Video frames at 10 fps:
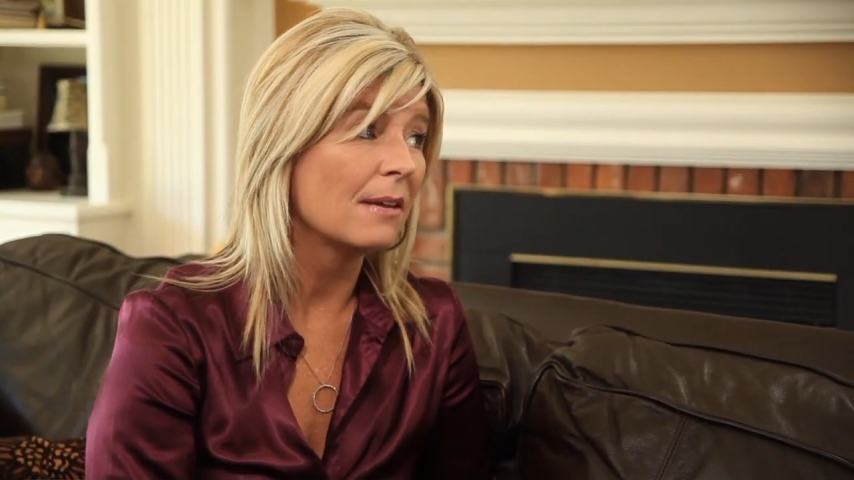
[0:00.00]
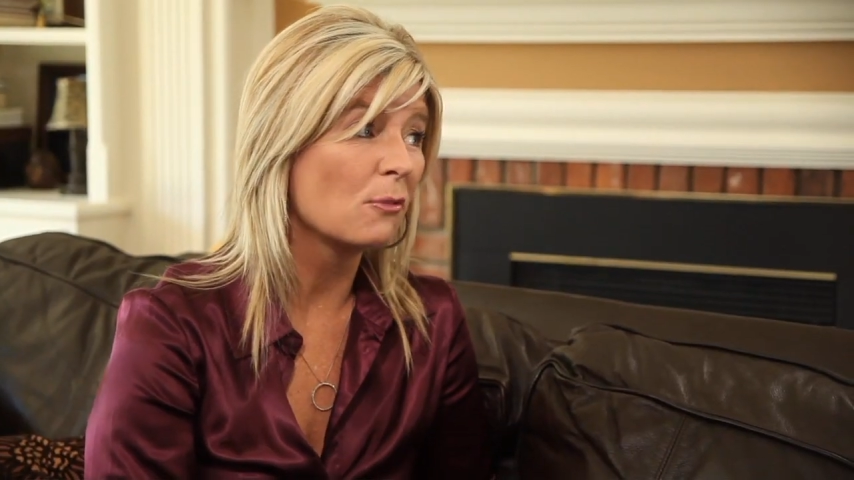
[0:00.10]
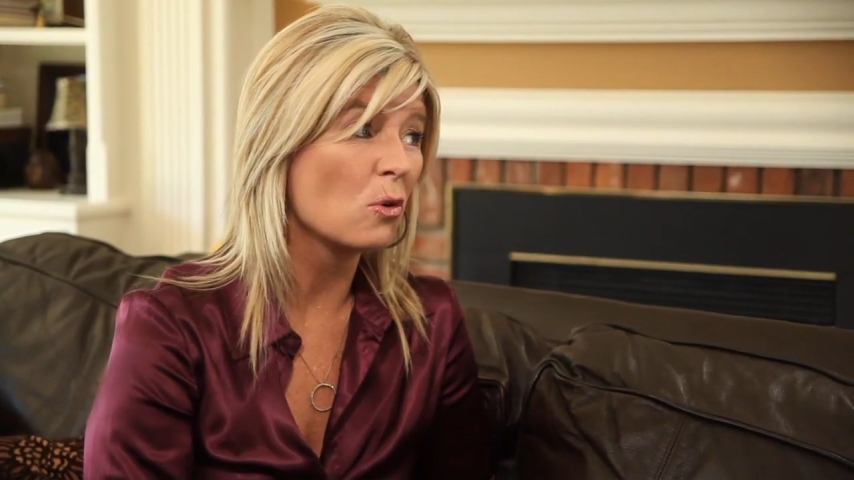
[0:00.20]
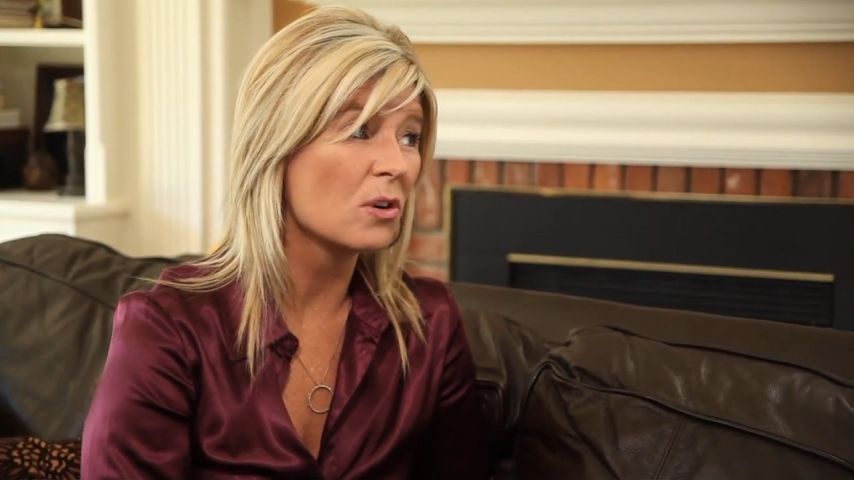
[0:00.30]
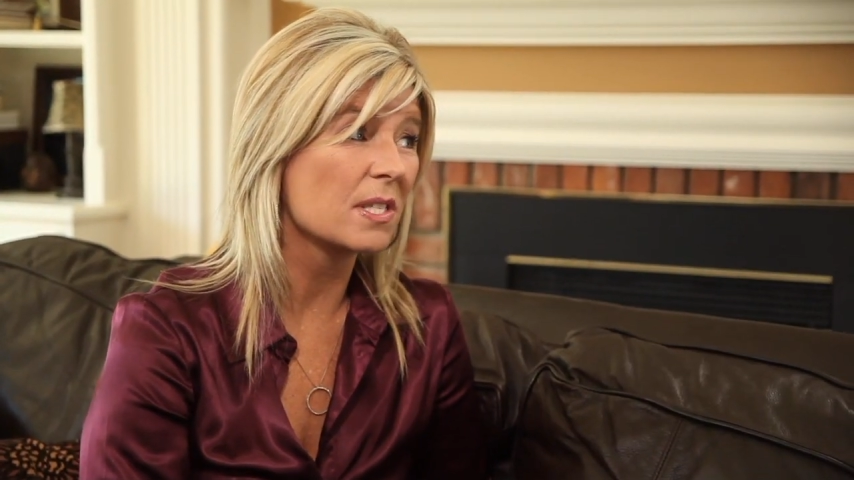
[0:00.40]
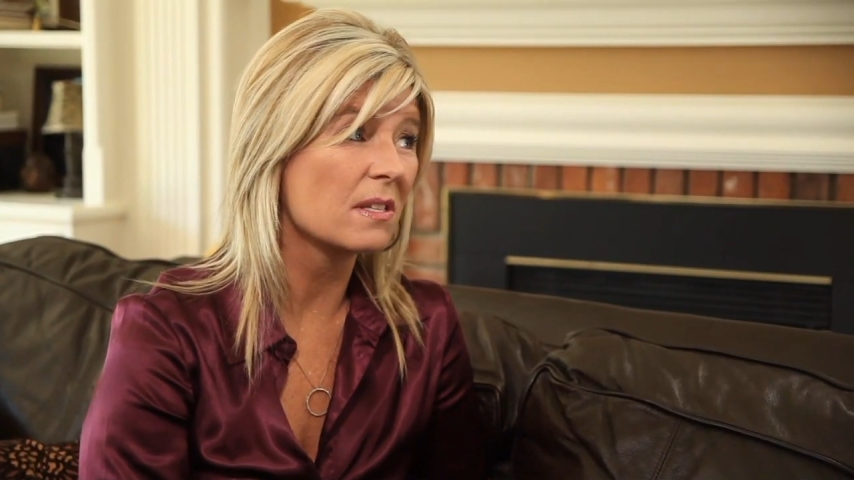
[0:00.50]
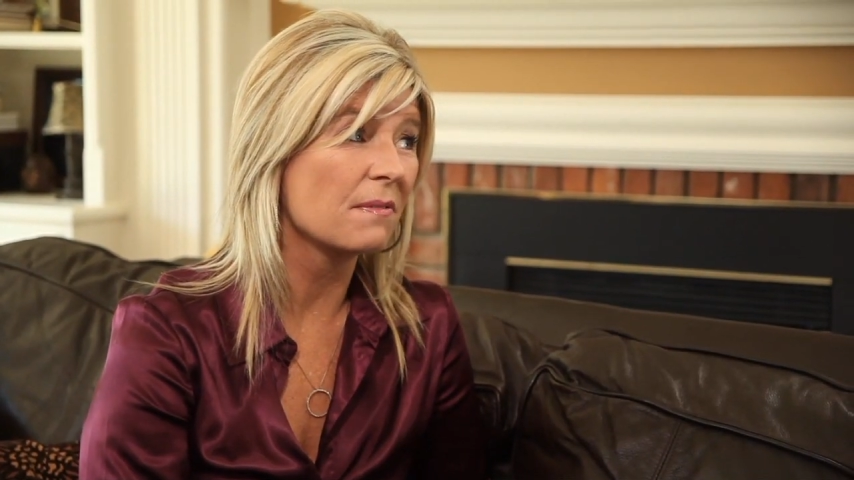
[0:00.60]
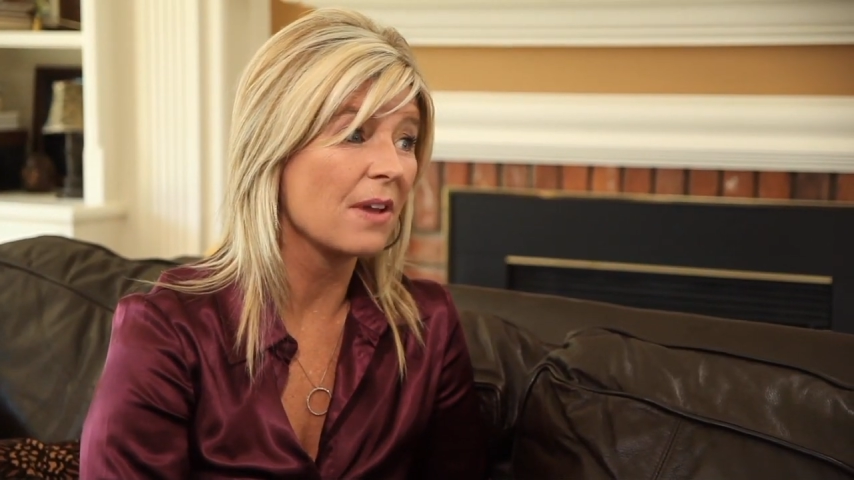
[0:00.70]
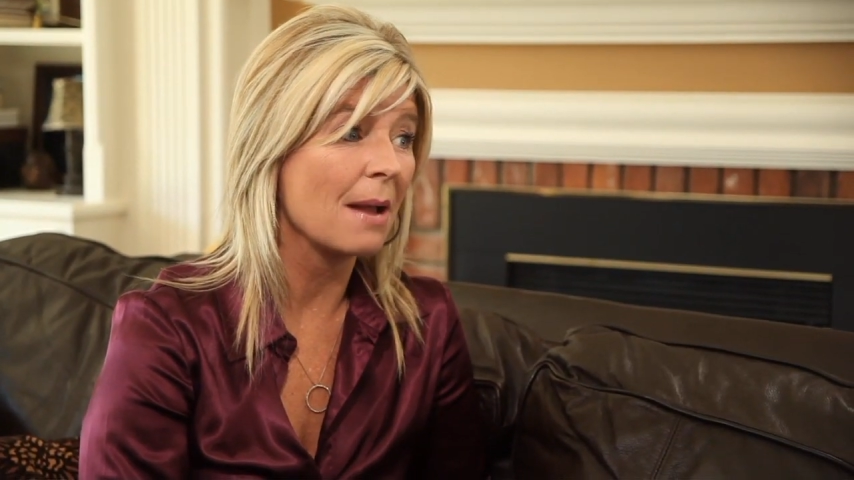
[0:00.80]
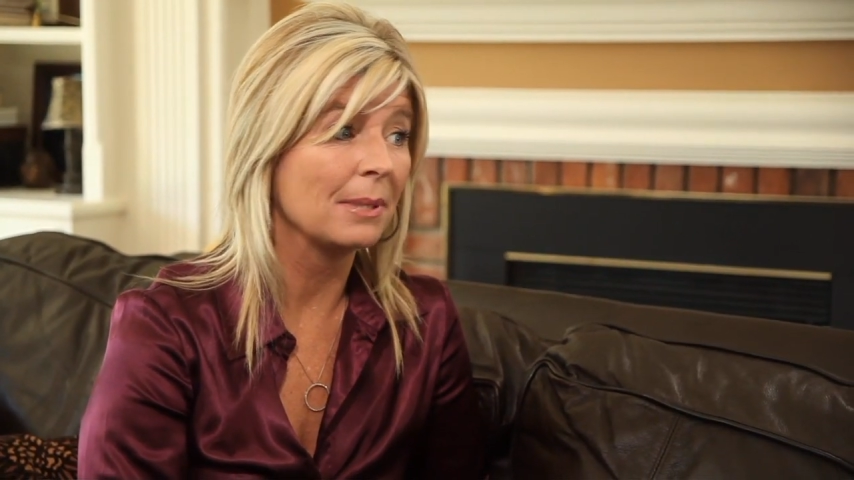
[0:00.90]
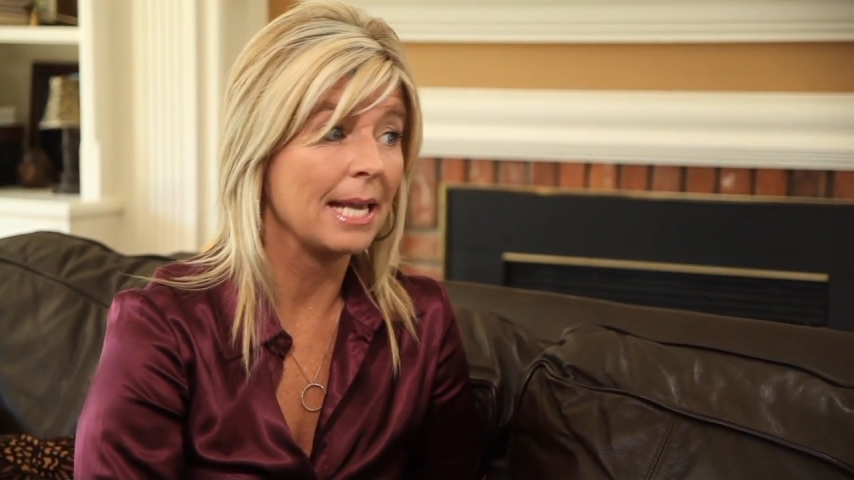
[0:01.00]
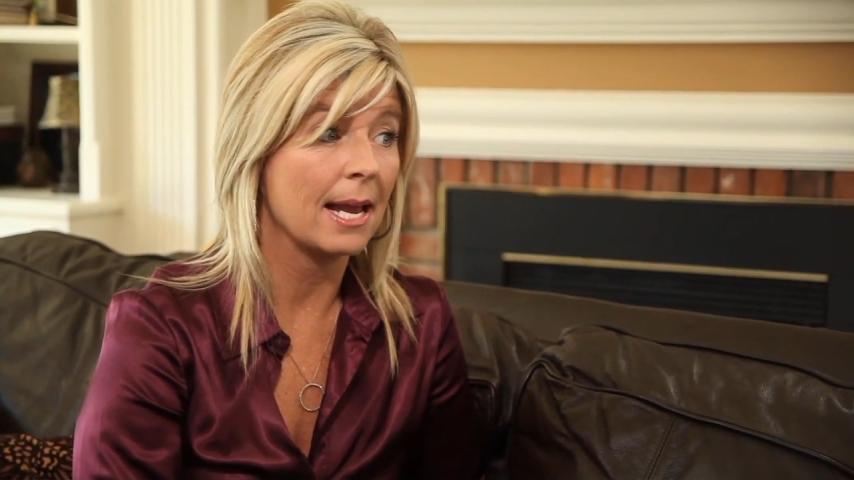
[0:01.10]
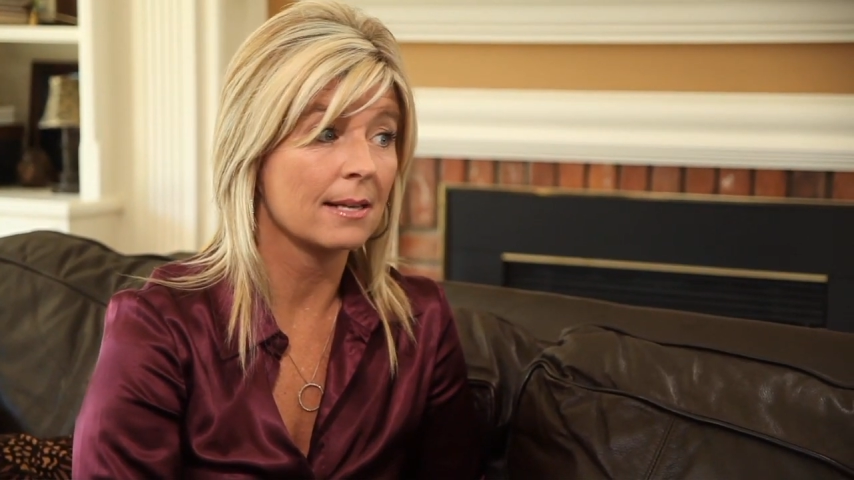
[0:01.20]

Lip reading: And of course, the family